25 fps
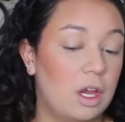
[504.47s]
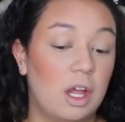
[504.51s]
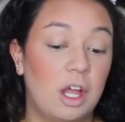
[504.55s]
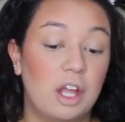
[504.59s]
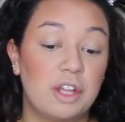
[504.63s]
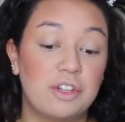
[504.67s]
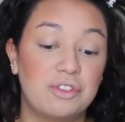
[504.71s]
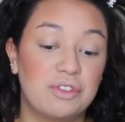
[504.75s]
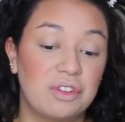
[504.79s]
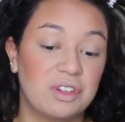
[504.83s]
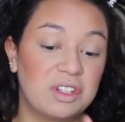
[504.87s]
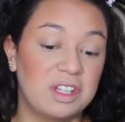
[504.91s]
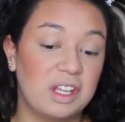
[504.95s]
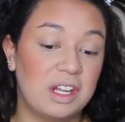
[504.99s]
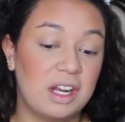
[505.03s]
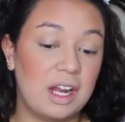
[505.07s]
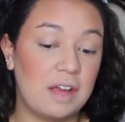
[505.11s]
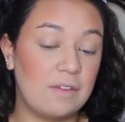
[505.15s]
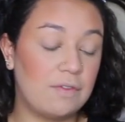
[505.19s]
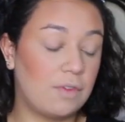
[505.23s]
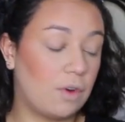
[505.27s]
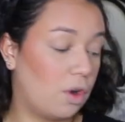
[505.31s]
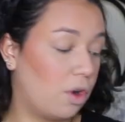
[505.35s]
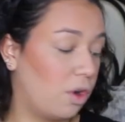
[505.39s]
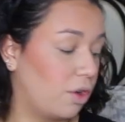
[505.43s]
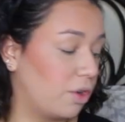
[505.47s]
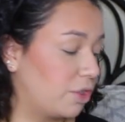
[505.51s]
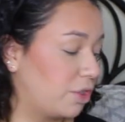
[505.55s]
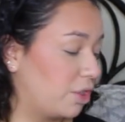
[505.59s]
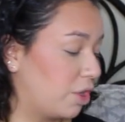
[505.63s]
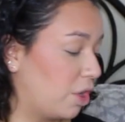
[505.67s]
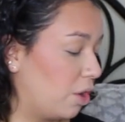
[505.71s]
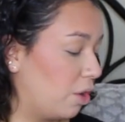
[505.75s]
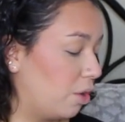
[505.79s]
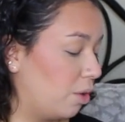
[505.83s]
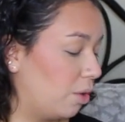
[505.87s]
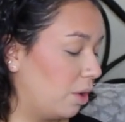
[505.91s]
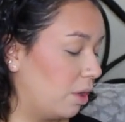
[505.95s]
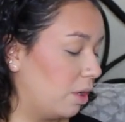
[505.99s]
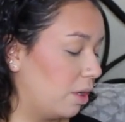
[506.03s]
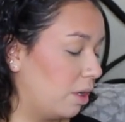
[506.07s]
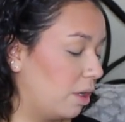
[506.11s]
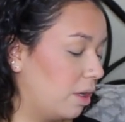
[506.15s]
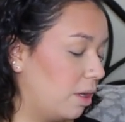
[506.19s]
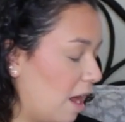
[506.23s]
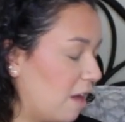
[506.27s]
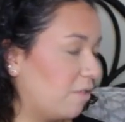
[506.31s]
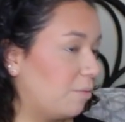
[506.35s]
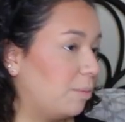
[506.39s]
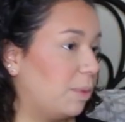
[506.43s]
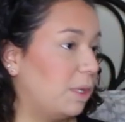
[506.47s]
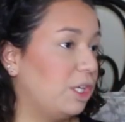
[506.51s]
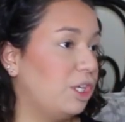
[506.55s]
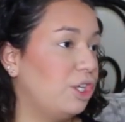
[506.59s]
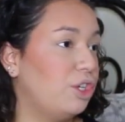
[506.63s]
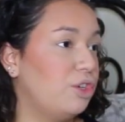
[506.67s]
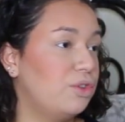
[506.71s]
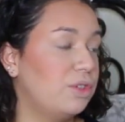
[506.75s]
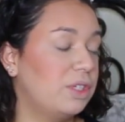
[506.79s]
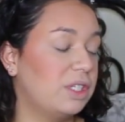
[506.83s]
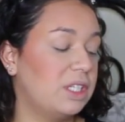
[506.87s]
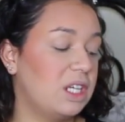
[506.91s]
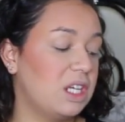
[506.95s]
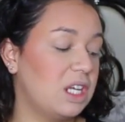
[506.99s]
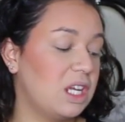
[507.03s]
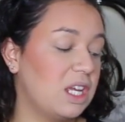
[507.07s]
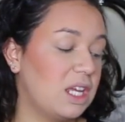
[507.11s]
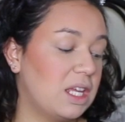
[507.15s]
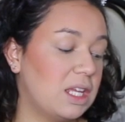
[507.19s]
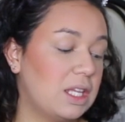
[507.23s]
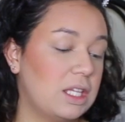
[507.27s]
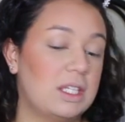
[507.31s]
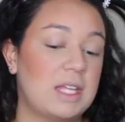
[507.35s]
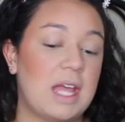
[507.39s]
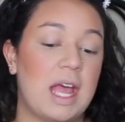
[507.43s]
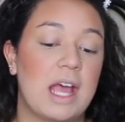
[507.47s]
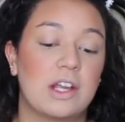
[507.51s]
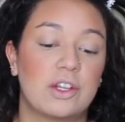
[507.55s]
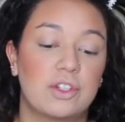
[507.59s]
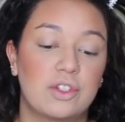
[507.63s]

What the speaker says: A trick that I've also been using is